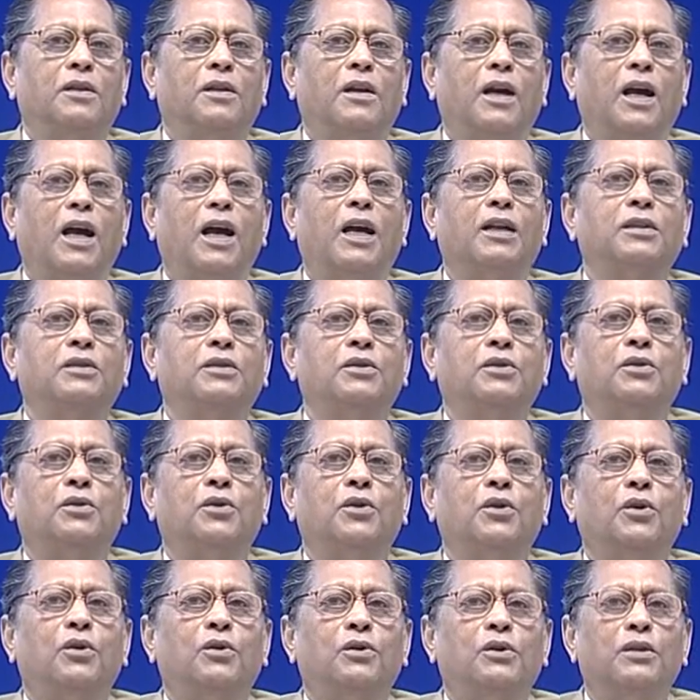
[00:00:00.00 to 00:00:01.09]
As you
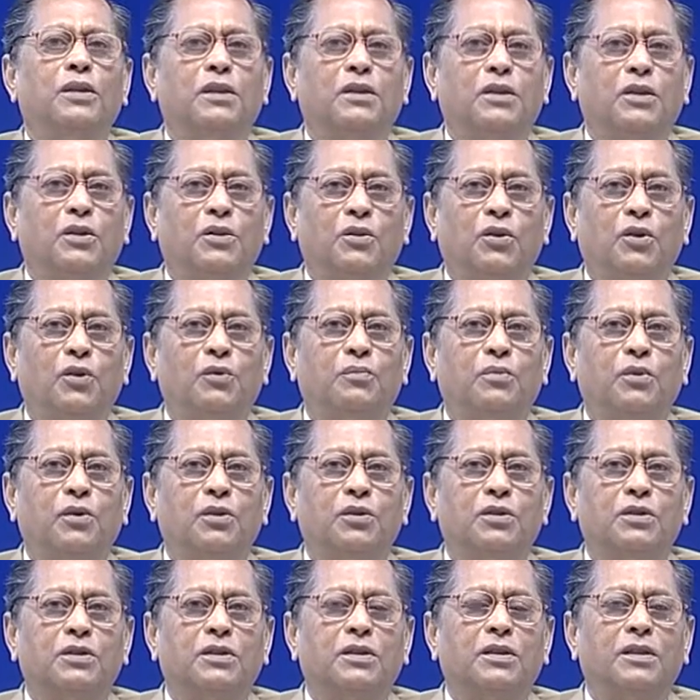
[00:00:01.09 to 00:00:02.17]
go near the goal
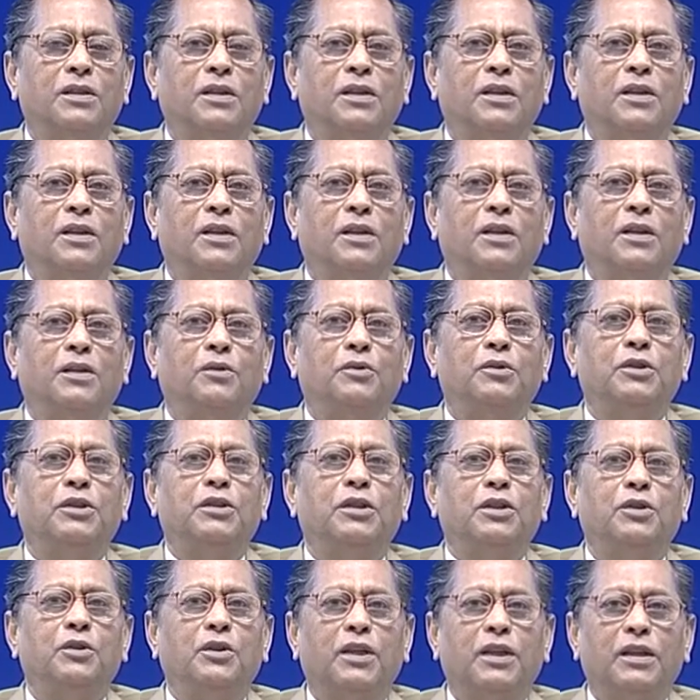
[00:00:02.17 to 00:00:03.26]
post, we say
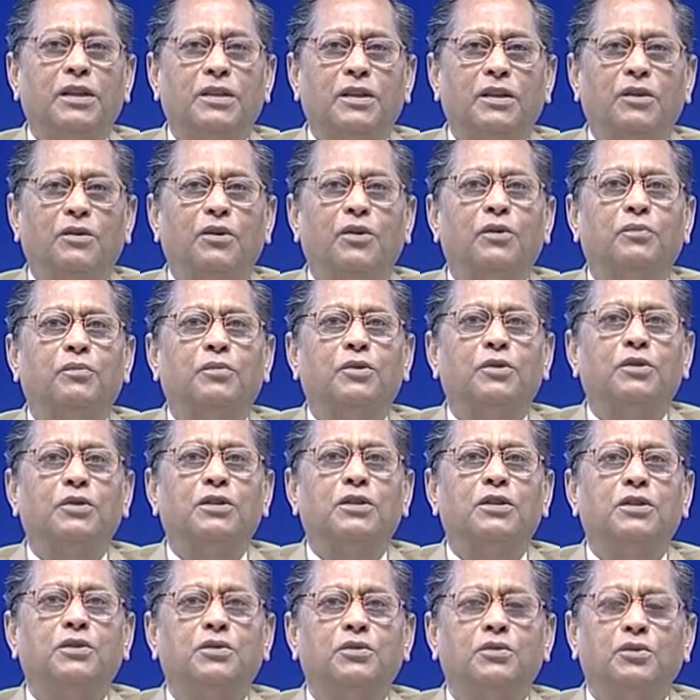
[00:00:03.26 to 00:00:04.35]
okay, the goal post
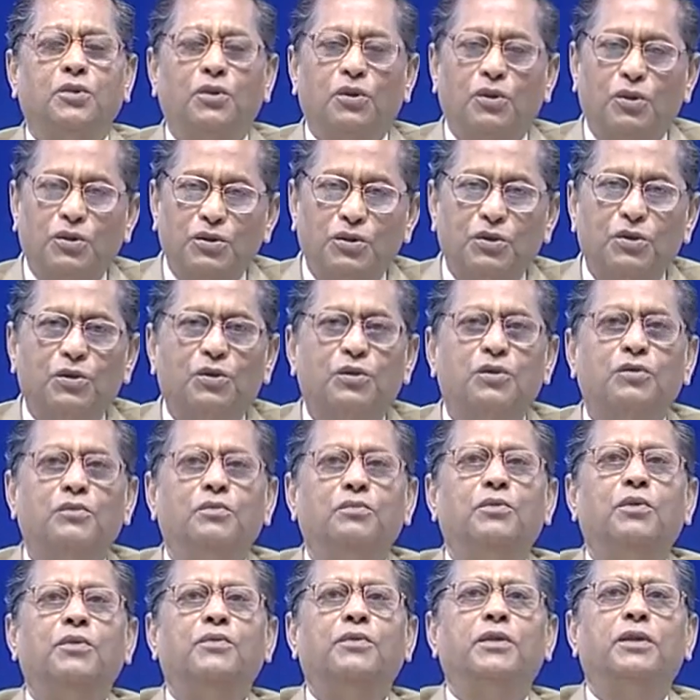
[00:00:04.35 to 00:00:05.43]
is too close, so
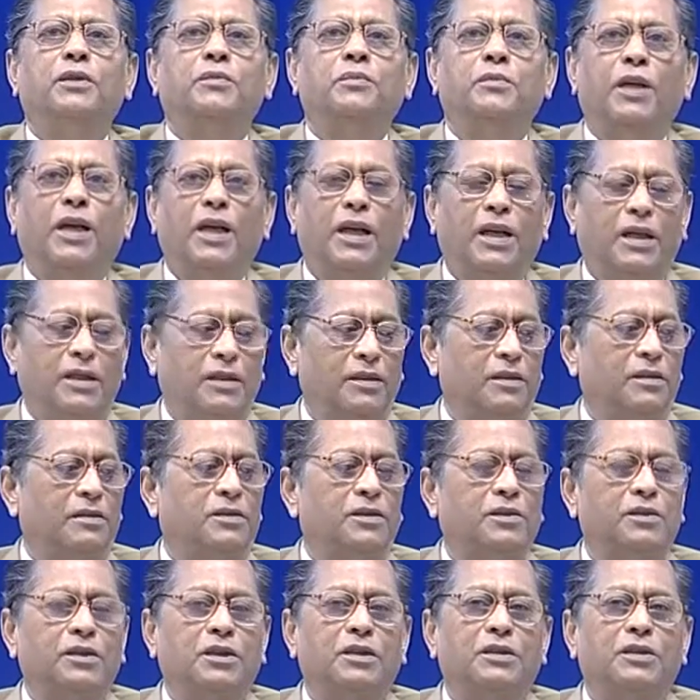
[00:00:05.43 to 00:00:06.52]
move it behind.
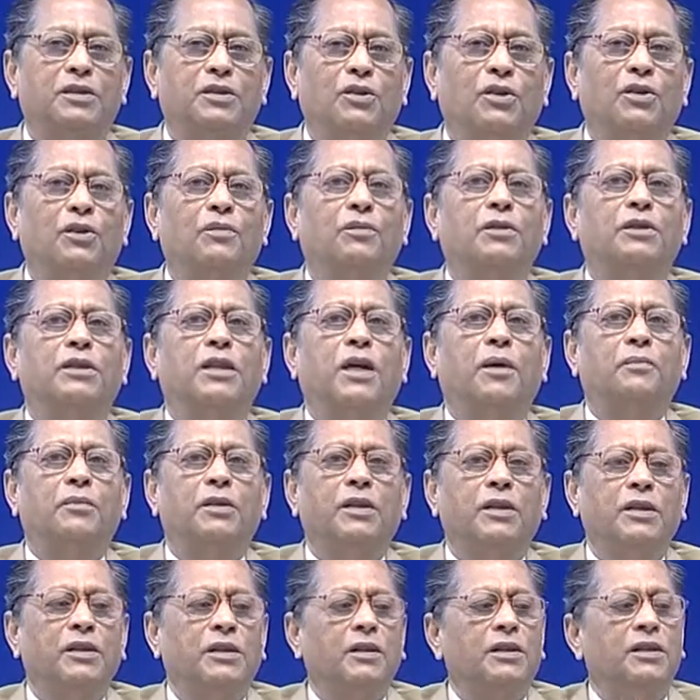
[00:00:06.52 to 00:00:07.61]
So, this is always
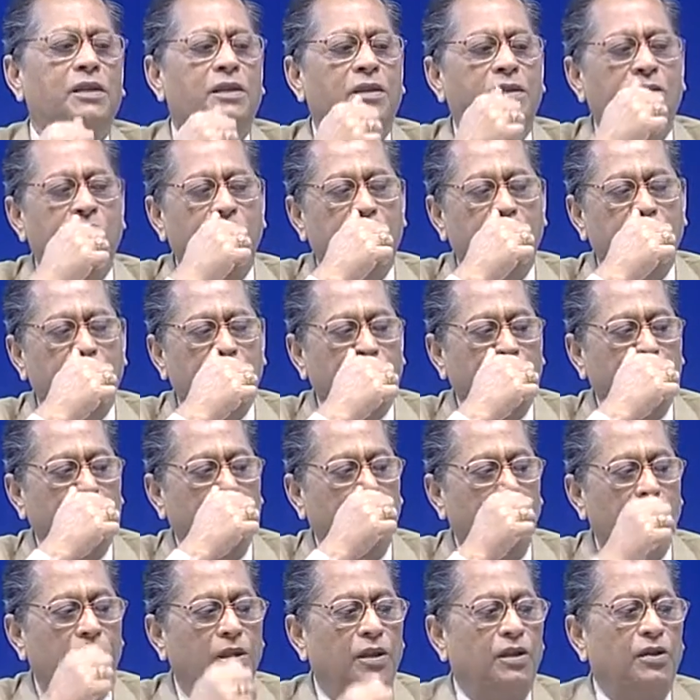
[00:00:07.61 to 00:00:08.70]
happening in the industry.
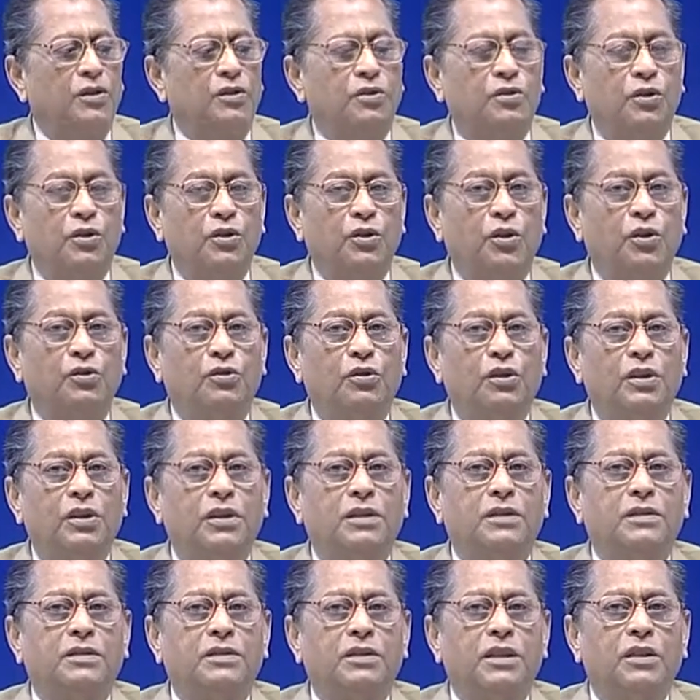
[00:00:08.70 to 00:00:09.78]
So, not only
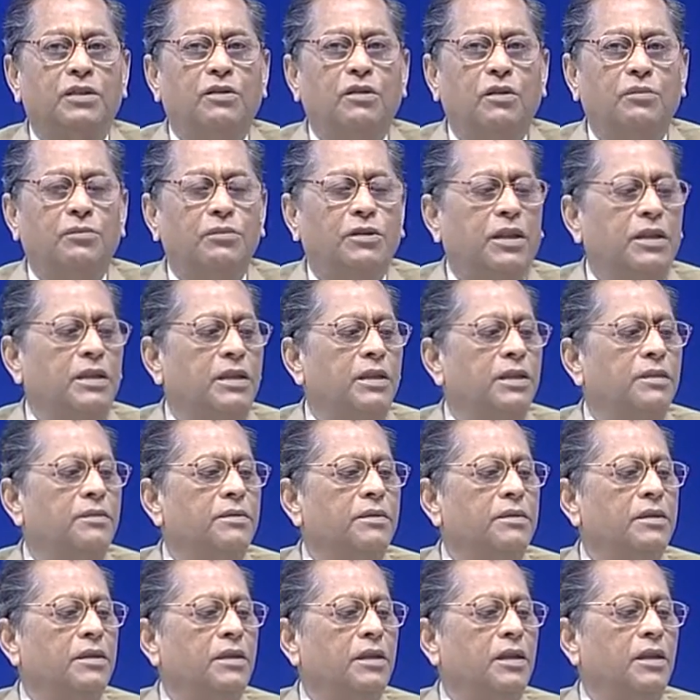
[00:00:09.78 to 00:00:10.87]
set objectives,
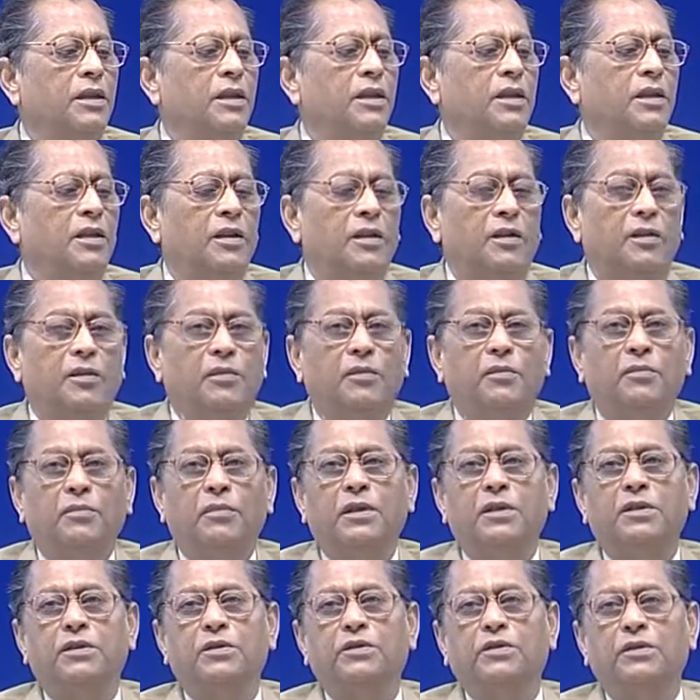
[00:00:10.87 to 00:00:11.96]

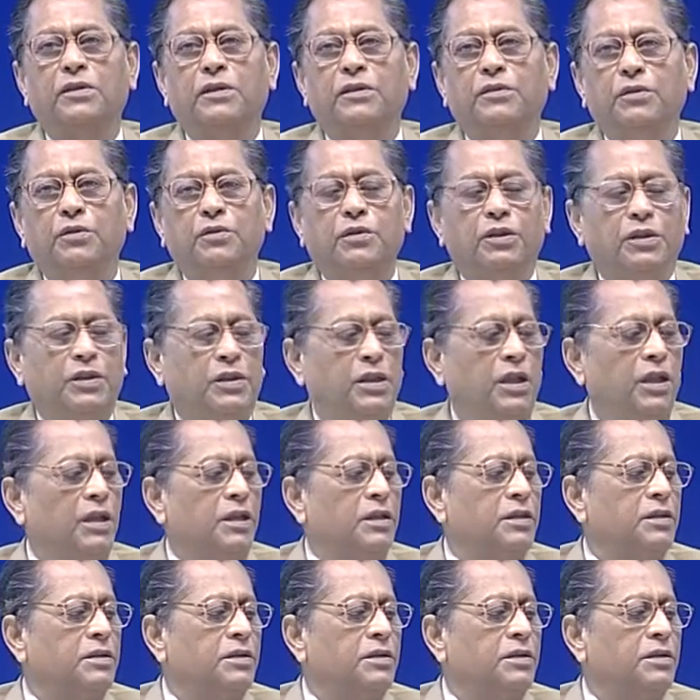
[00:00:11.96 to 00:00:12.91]
but review the targets.